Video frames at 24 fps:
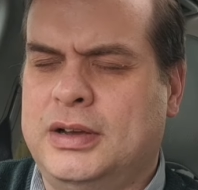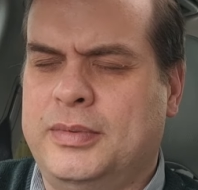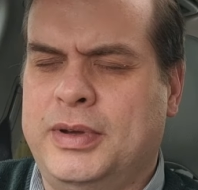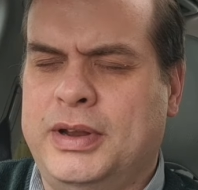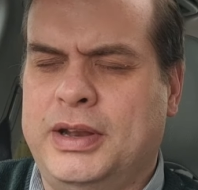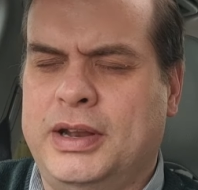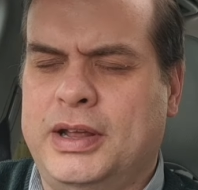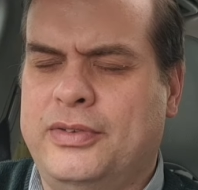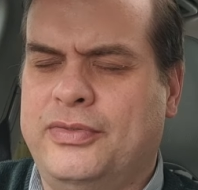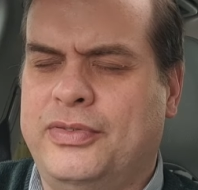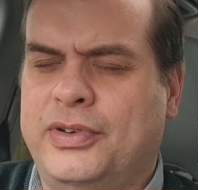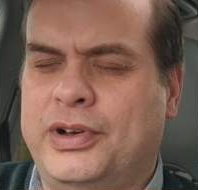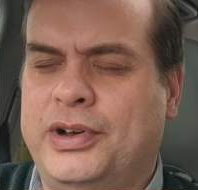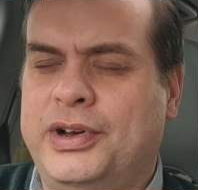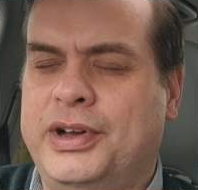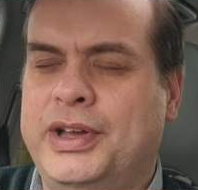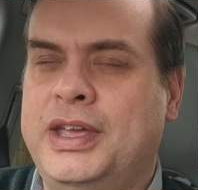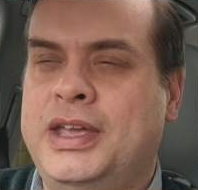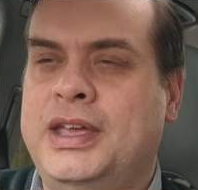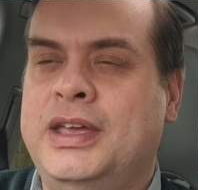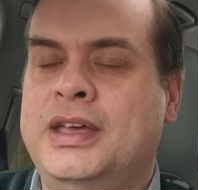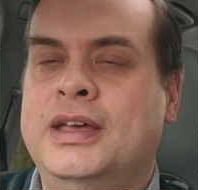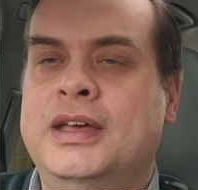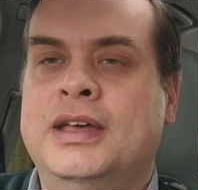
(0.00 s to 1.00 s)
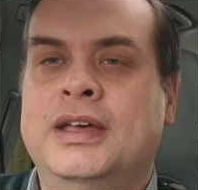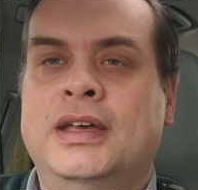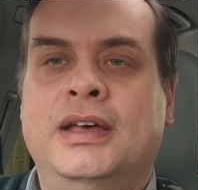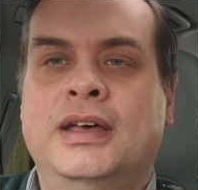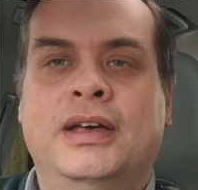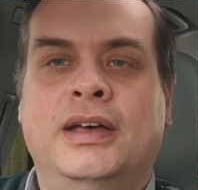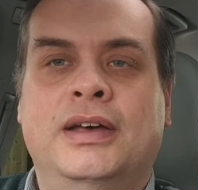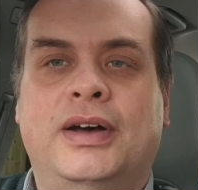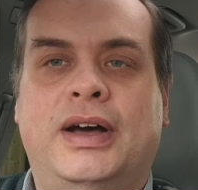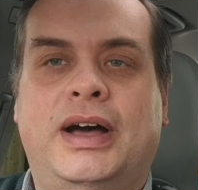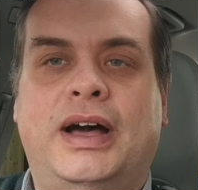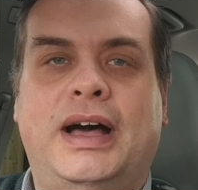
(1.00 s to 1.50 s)
I mean, if I
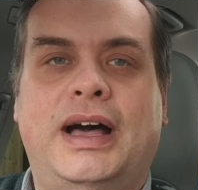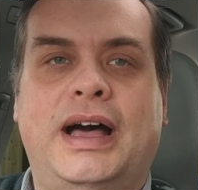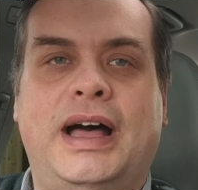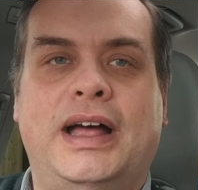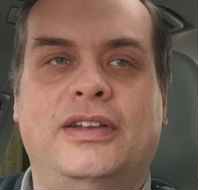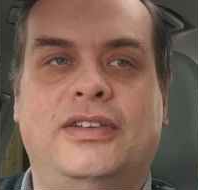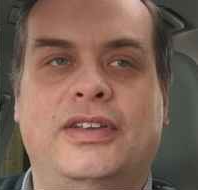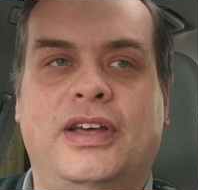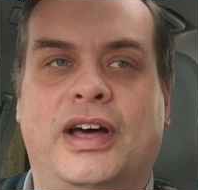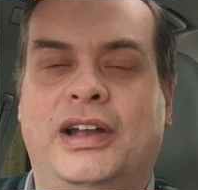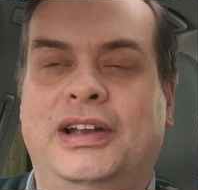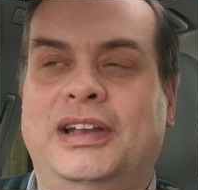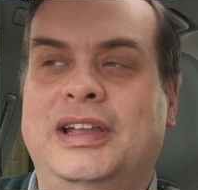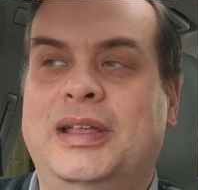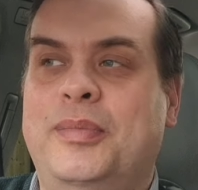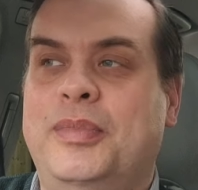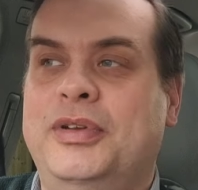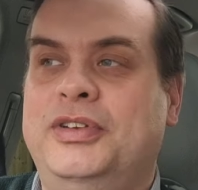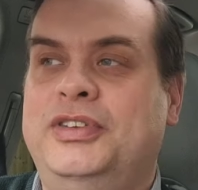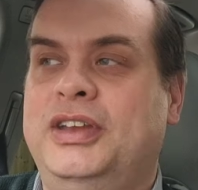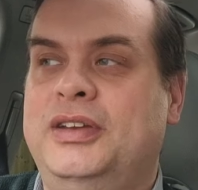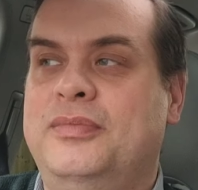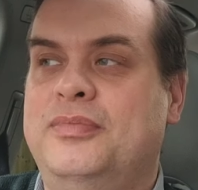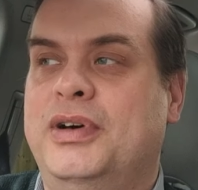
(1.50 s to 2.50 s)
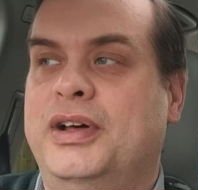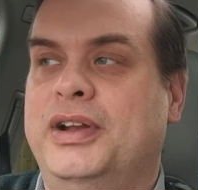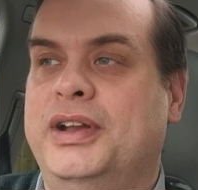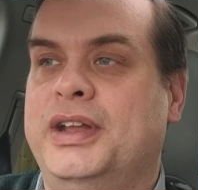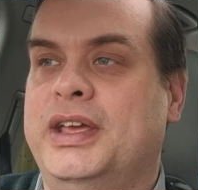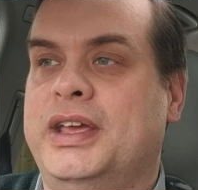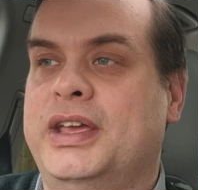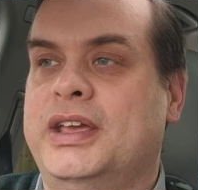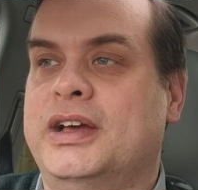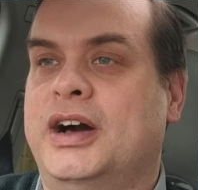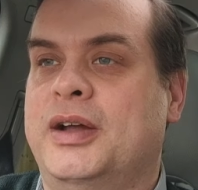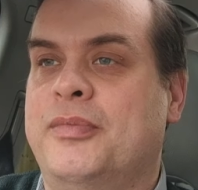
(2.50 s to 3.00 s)
had unlimited
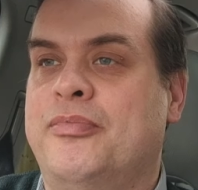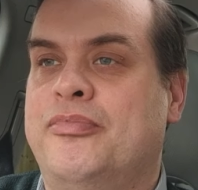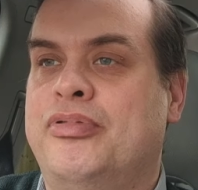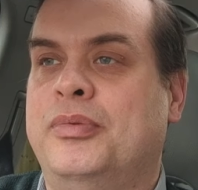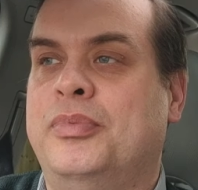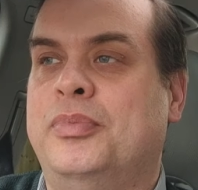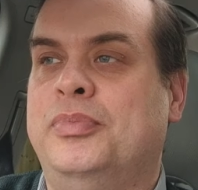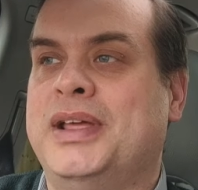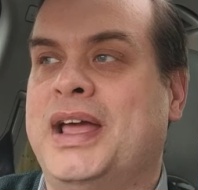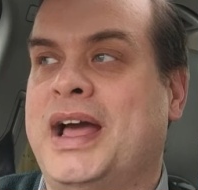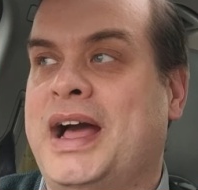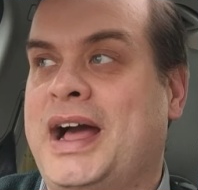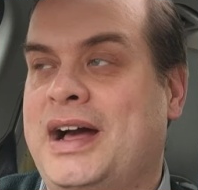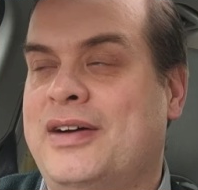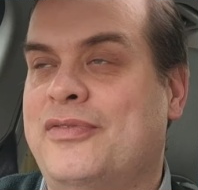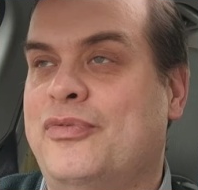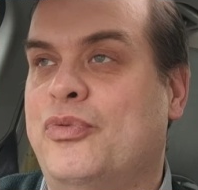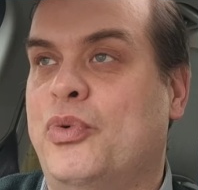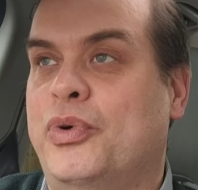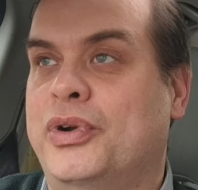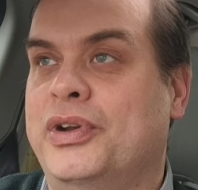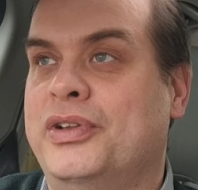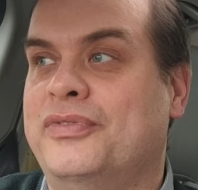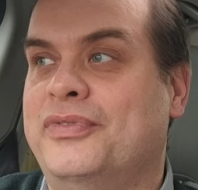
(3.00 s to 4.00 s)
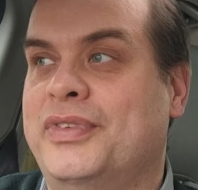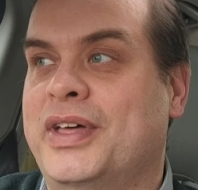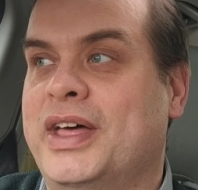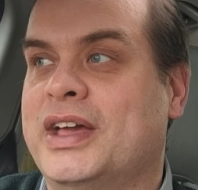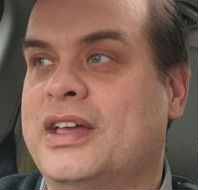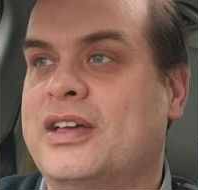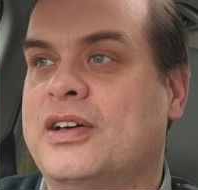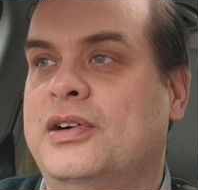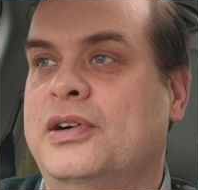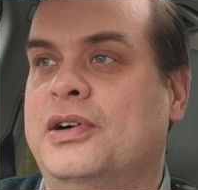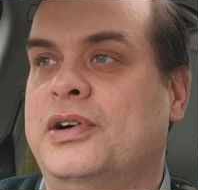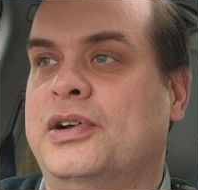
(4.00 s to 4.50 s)
money, I'd probably have one of
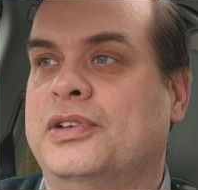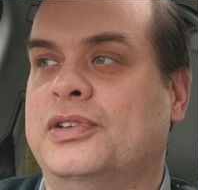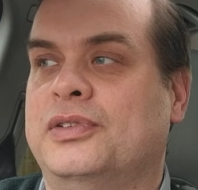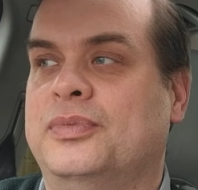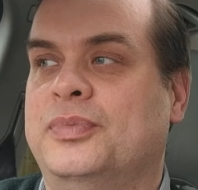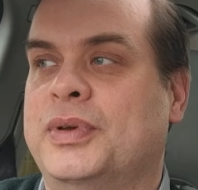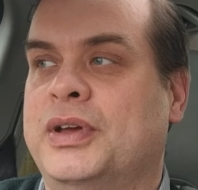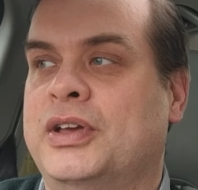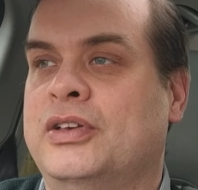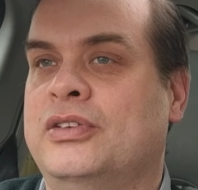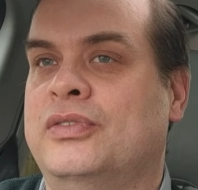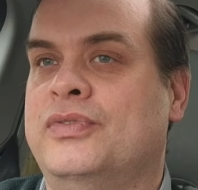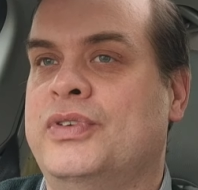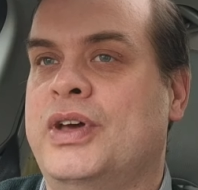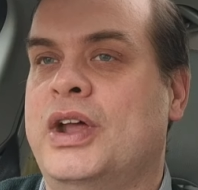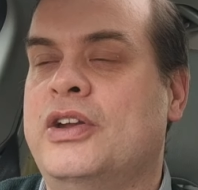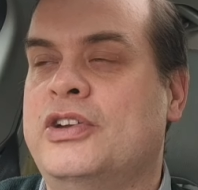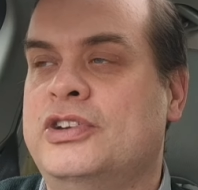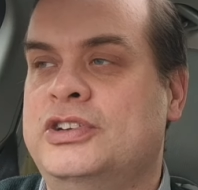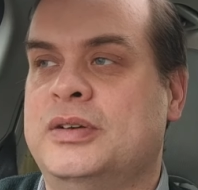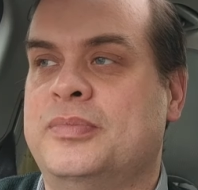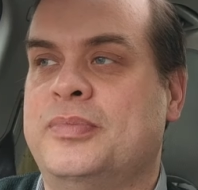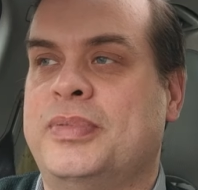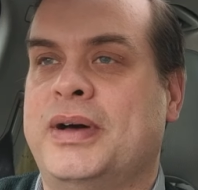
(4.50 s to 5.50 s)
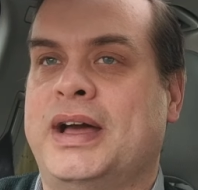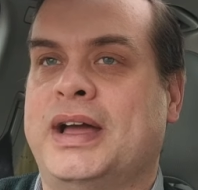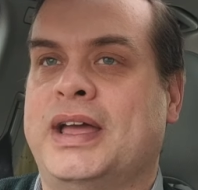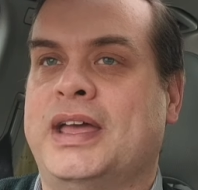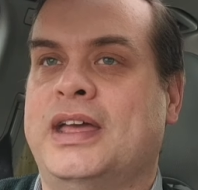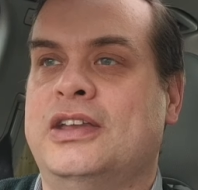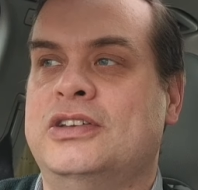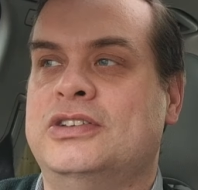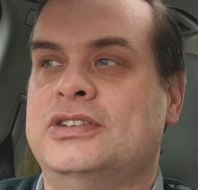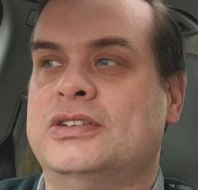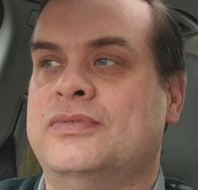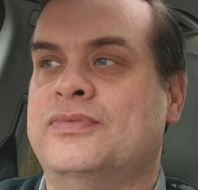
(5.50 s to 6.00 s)
their cars because of the ownership
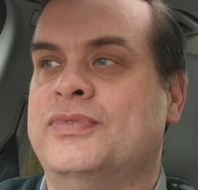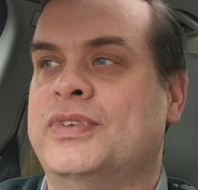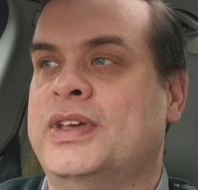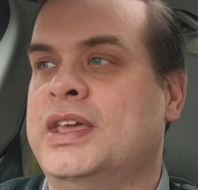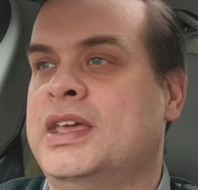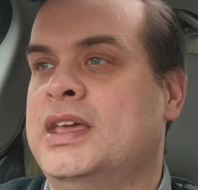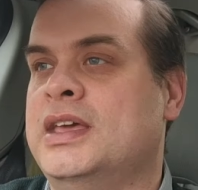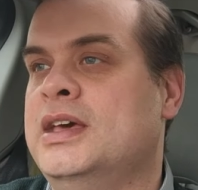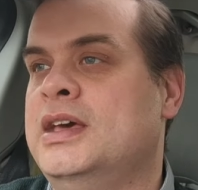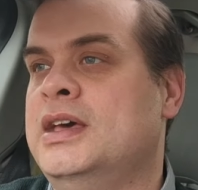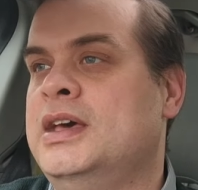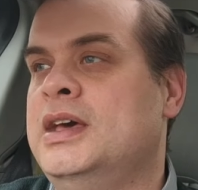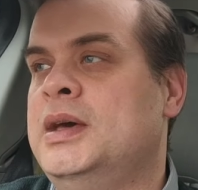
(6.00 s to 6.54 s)
package and the